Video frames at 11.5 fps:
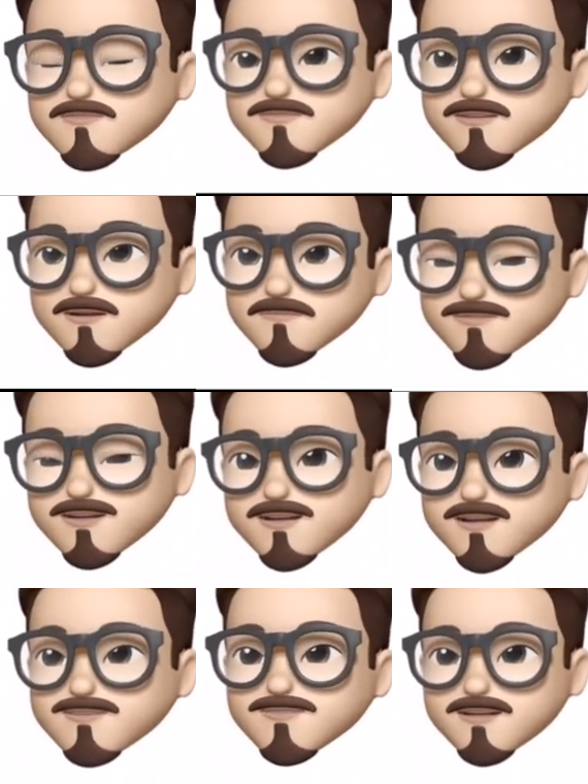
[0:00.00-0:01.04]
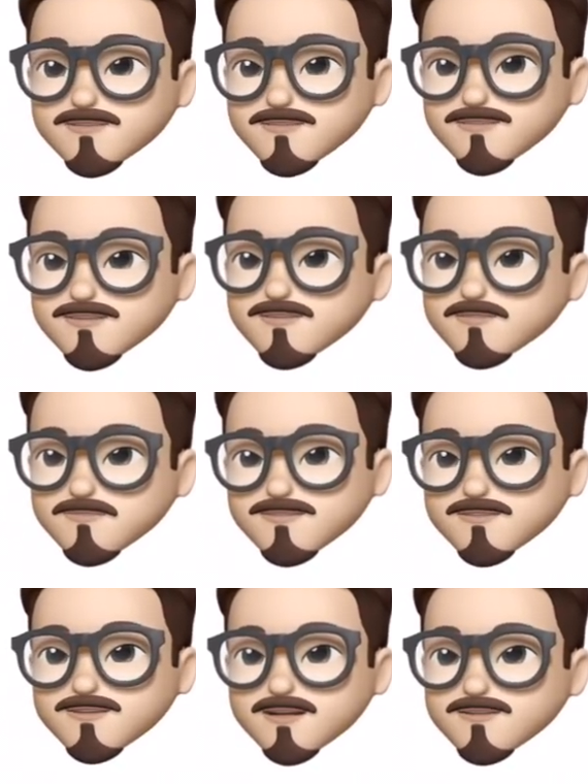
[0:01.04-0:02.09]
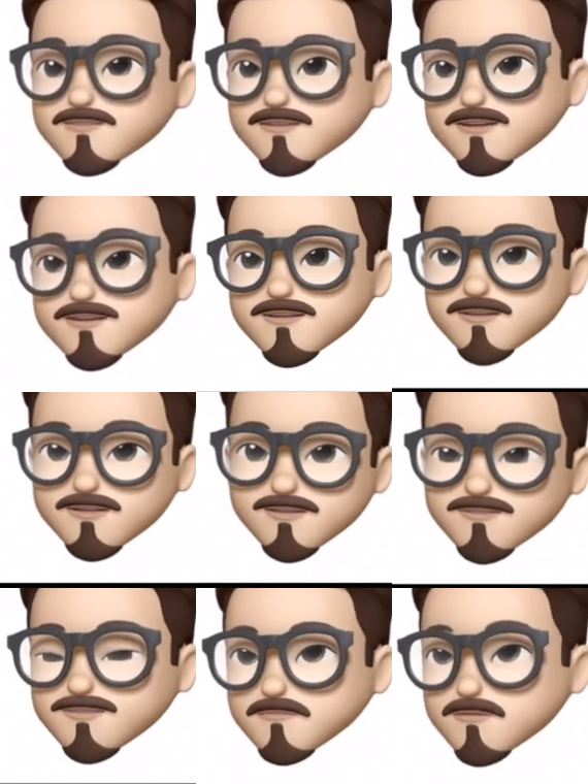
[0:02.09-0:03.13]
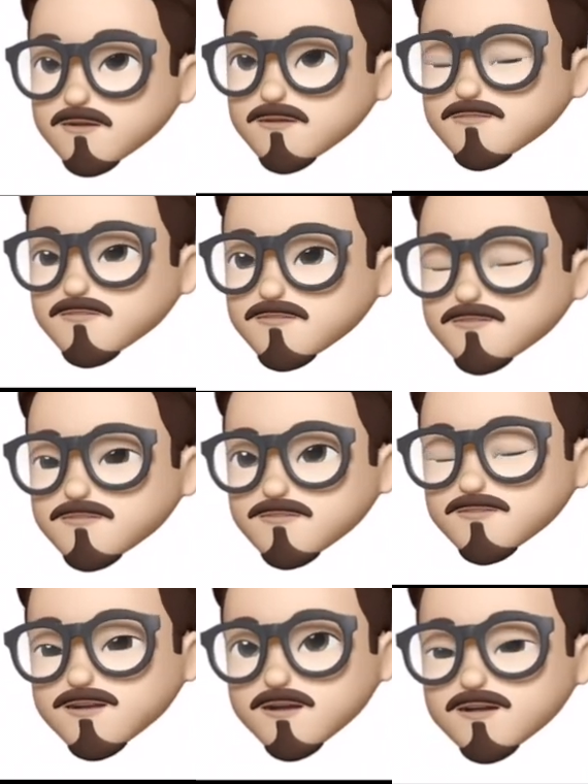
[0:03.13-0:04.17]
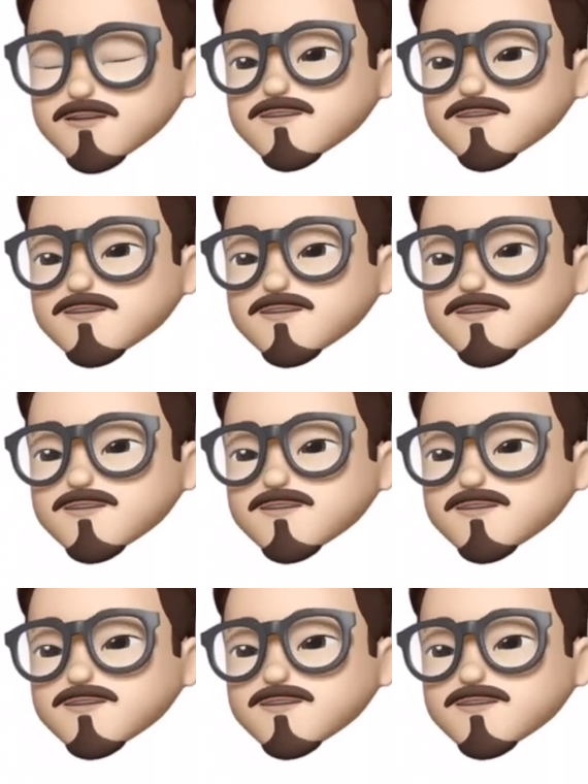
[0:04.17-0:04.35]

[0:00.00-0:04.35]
I'm drawing the Snitch, which is just a small circle